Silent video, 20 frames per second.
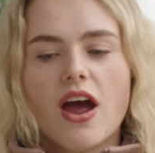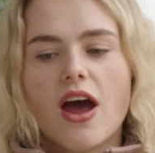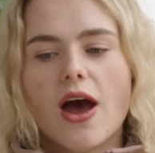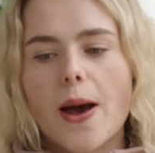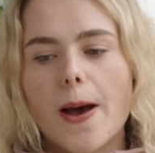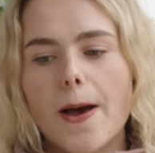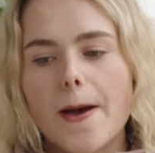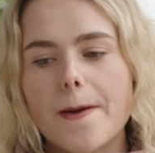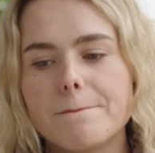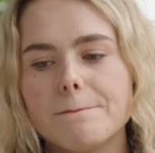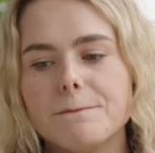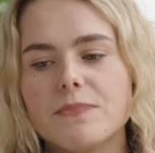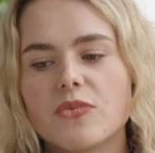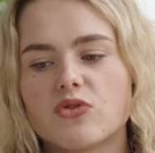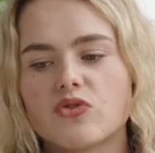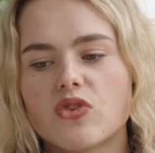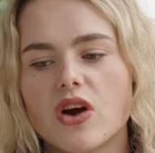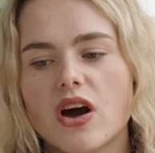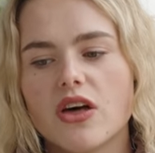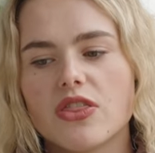
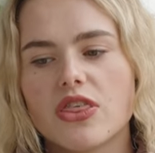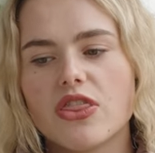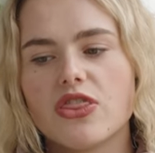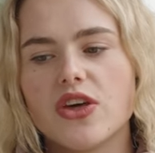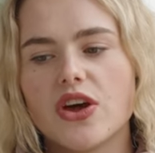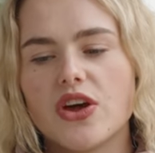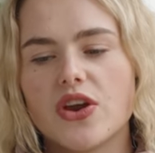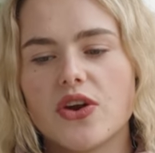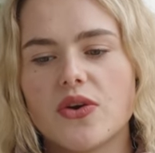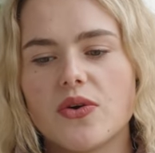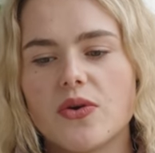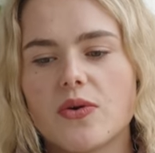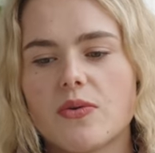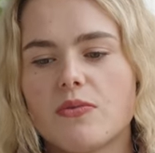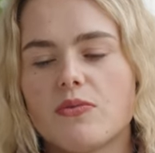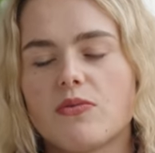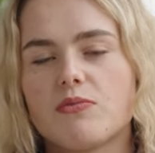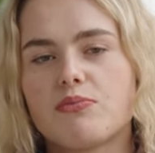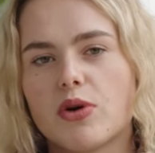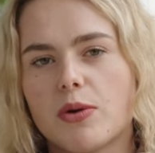rather than
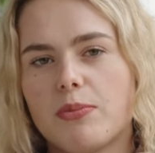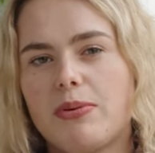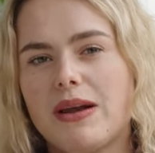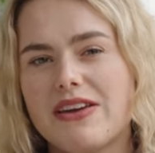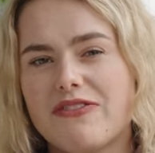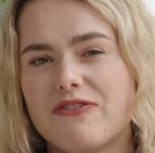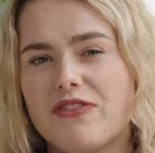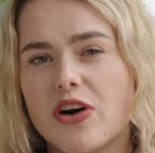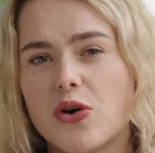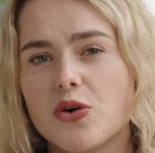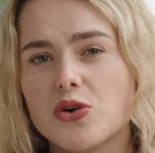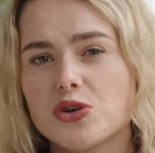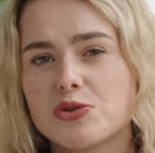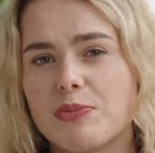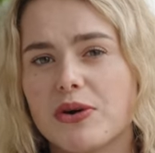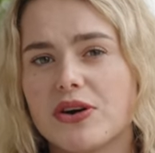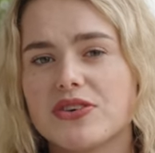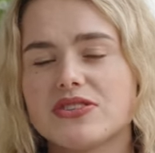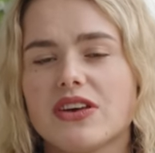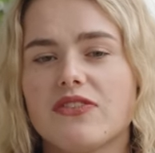properly fold,
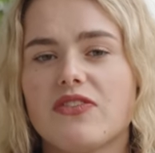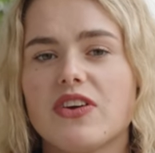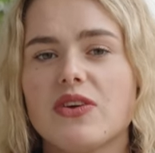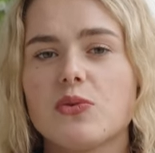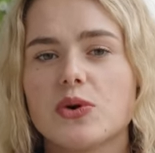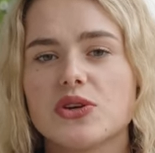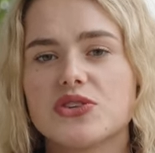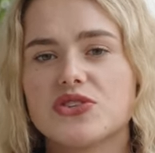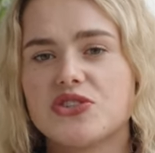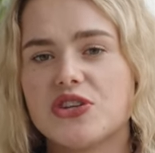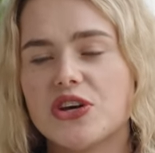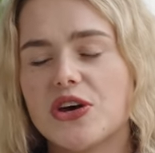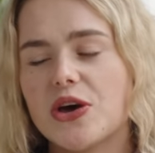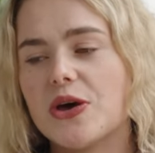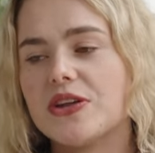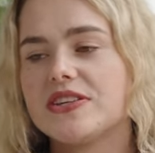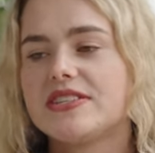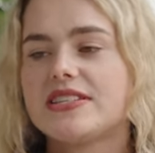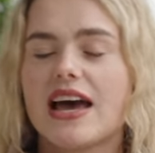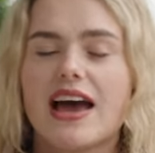because if he was
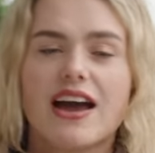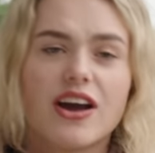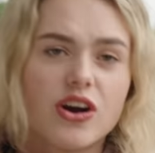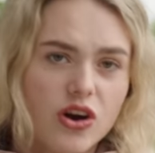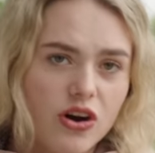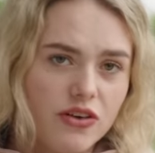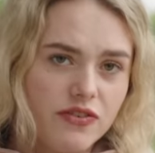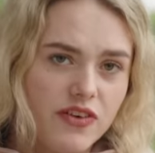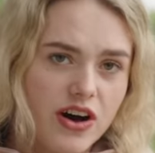to tank off